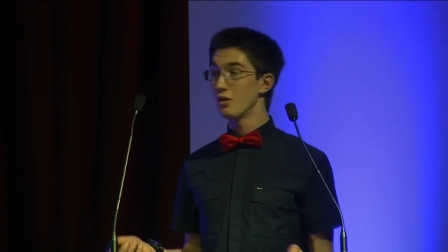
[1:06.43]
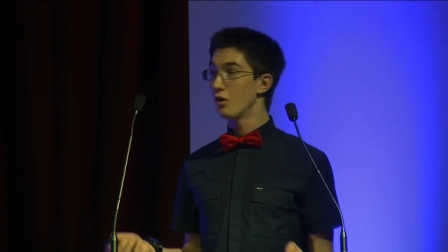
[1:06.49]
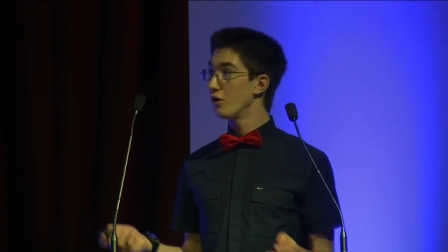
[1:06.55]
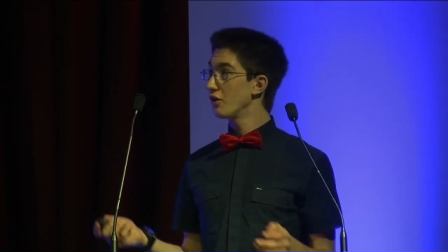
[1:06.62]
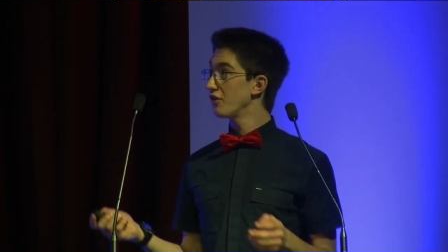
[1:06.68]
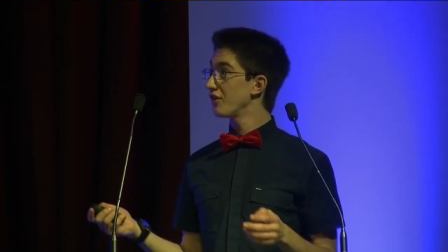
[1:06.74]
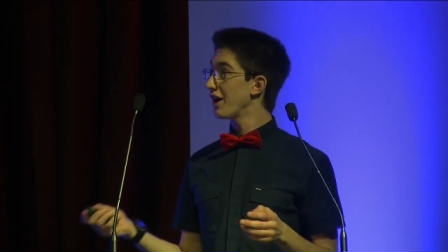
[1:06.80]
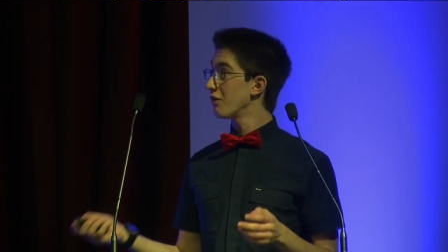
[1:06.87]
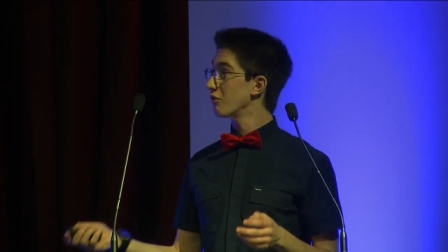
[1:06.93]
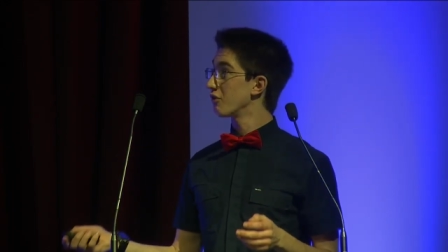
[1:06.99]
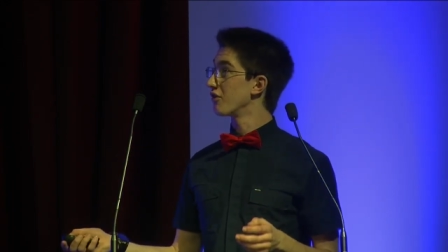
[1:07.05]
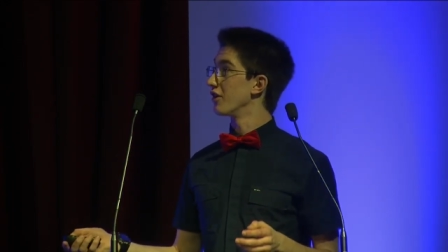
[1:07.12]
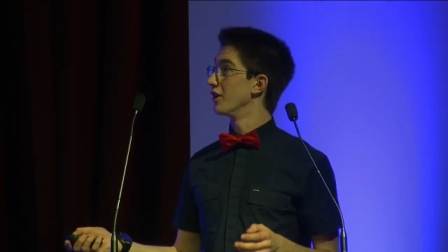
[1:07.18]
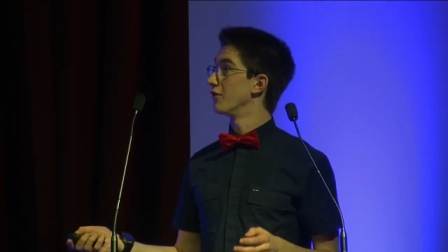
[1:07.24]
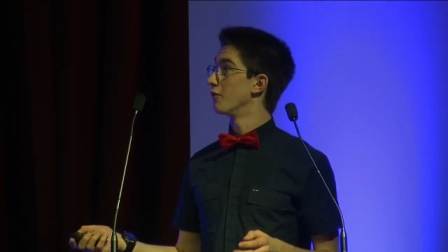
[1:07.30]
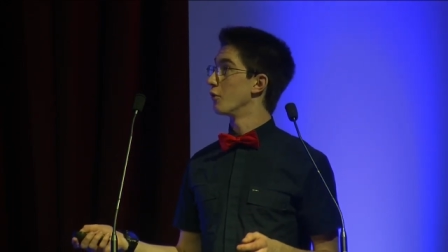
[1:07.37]
on the
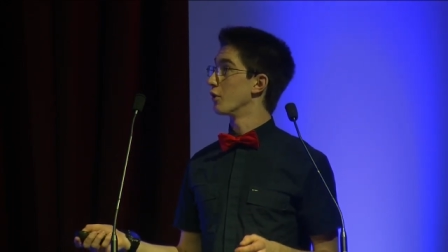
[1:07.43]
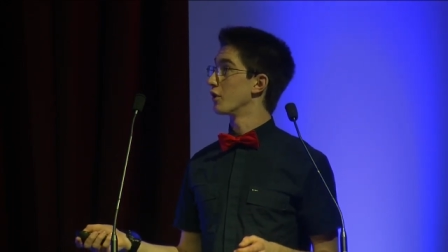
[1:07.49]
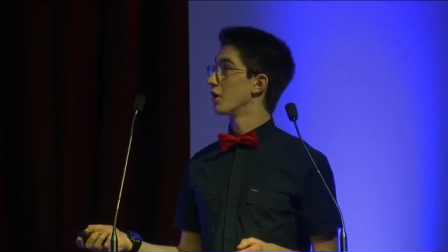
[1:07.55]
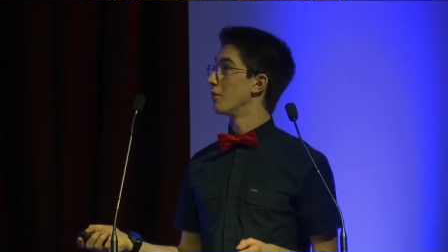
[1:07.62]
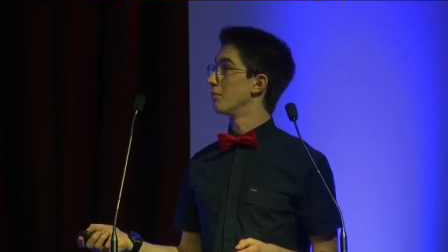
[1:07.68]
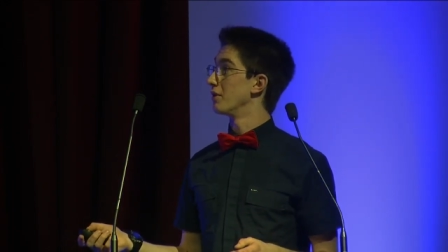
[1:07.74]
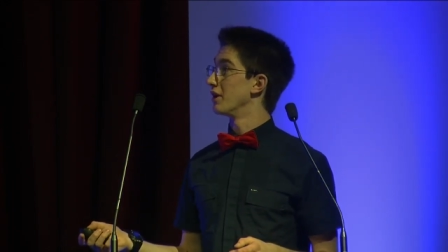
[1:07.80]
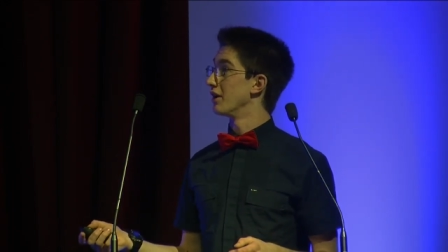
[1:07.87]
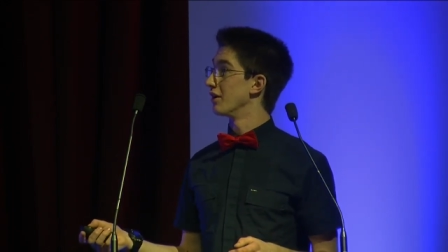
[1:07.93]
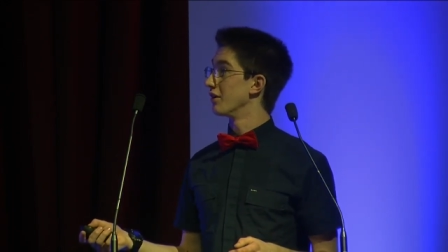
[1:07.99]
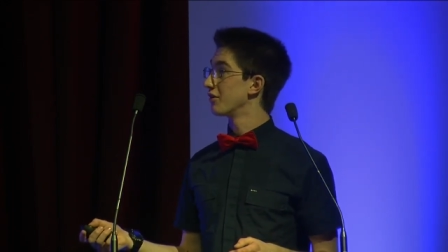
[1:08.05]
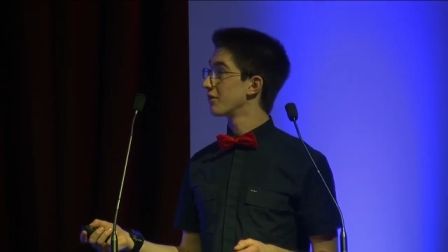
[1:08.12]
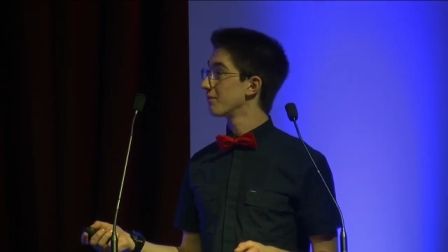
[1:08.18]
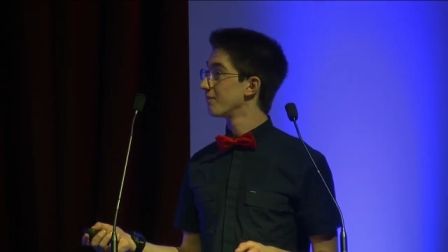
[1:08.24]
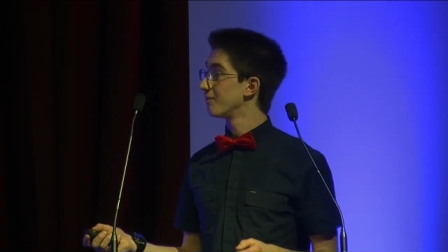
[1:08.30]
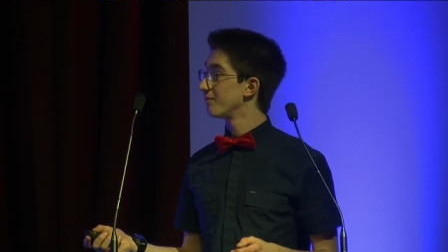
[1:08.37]
downsides that would accompany
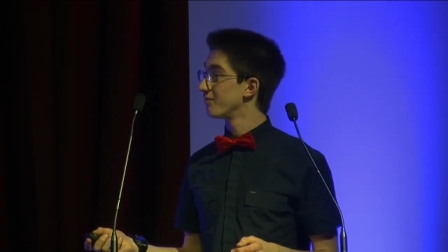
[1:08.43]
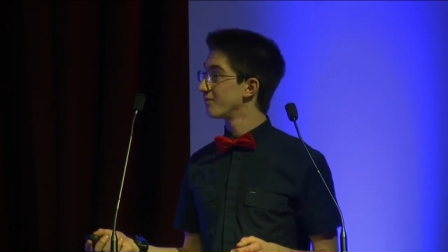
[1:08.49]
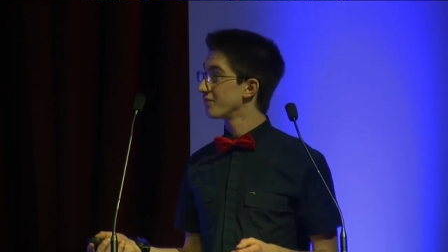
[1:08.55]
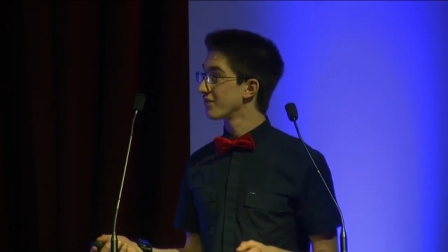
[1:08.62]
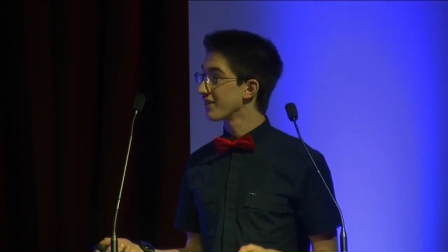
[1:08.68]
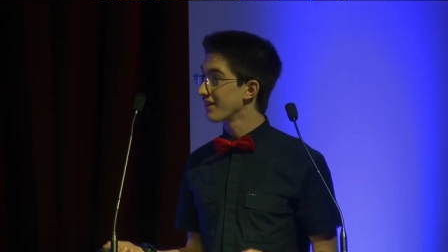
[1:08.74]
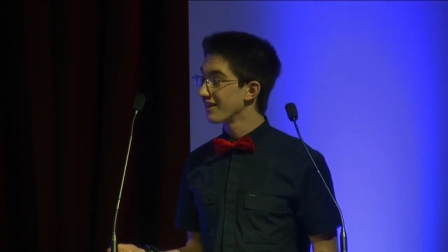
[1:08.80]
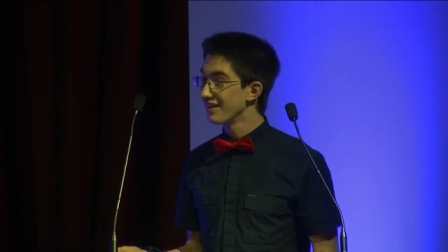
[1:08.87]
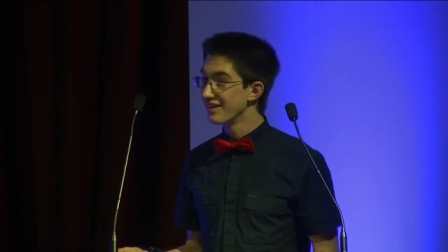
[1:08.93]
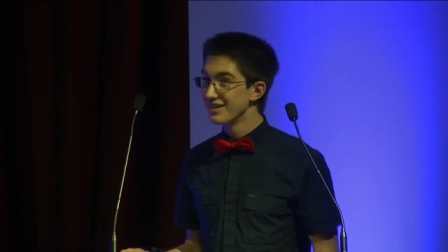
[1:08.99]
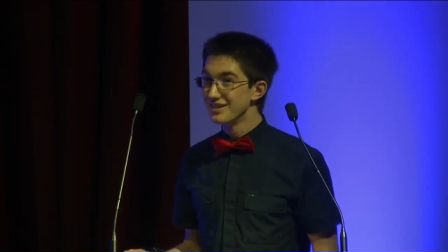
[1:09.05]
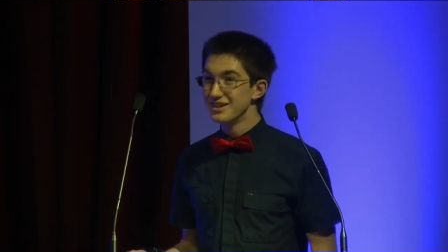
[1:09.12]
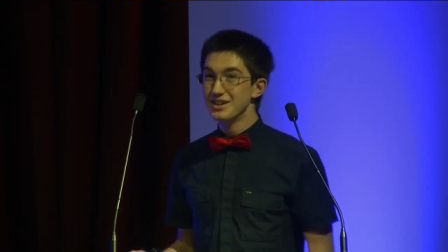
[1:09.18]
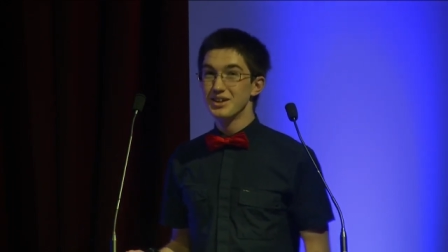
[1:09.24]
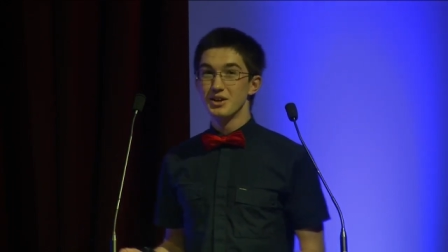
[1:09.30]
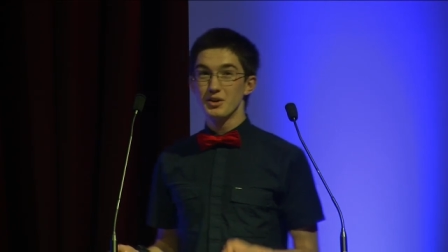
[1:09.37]
it
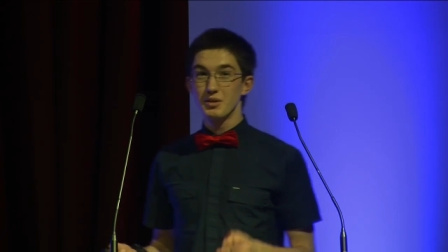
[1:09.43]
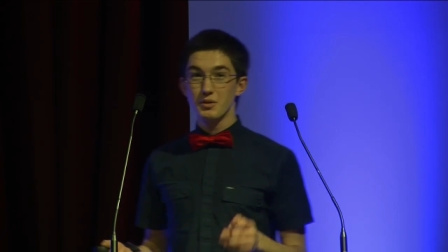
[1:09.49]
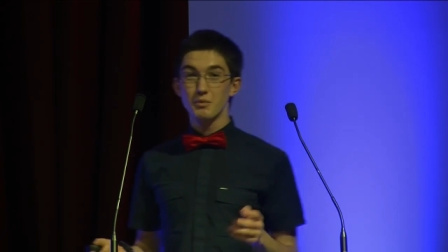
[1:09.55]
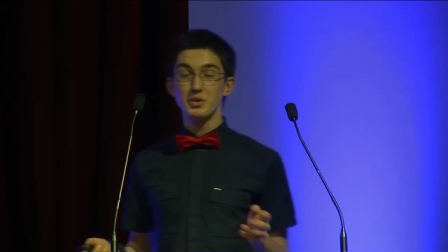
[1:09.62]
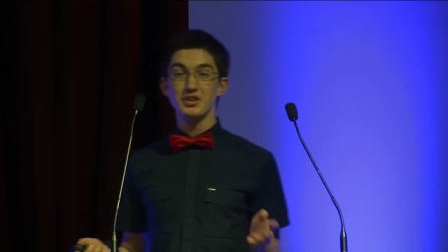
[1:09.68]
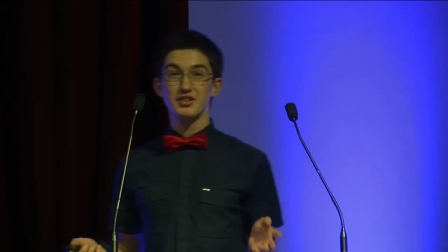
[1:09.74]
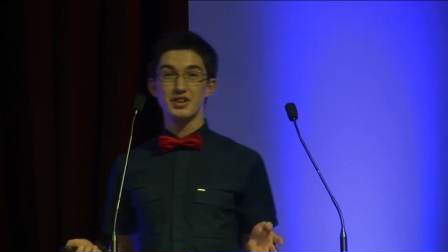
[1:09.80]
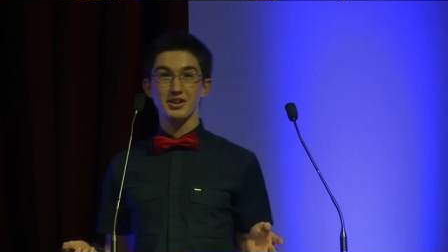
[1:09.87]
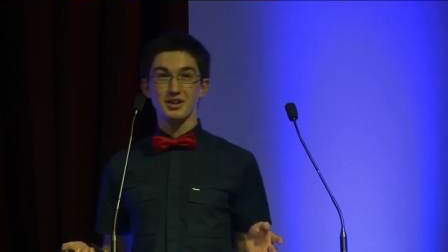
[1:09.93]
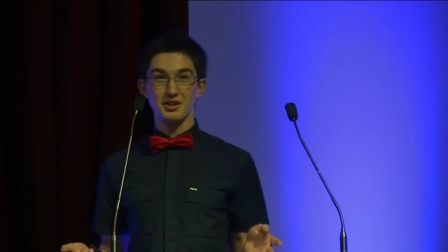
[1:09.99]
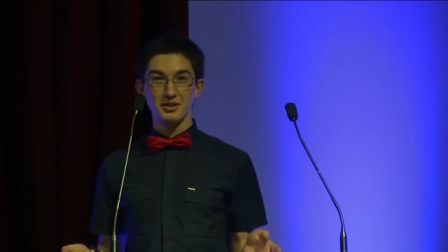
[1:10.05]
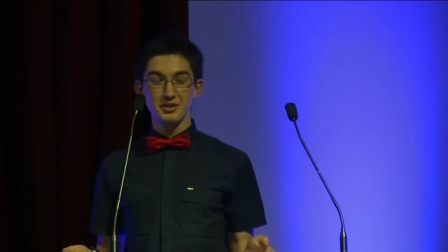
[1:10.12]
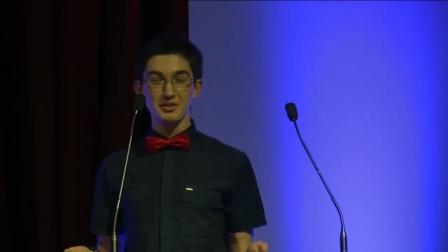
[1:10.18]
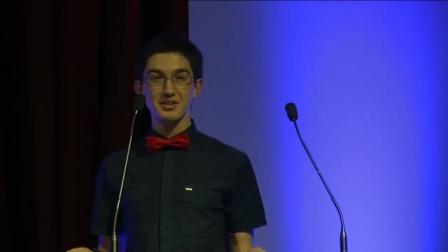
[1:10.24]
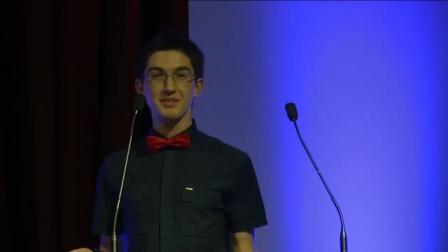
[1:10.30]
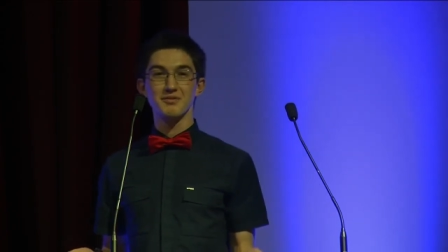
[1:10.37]
which
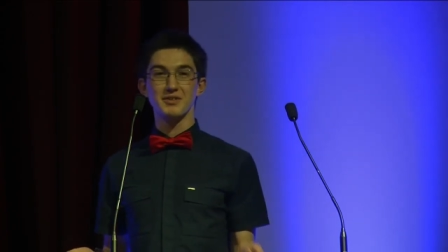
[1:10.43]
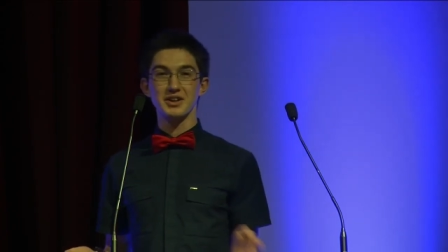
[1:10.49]
include the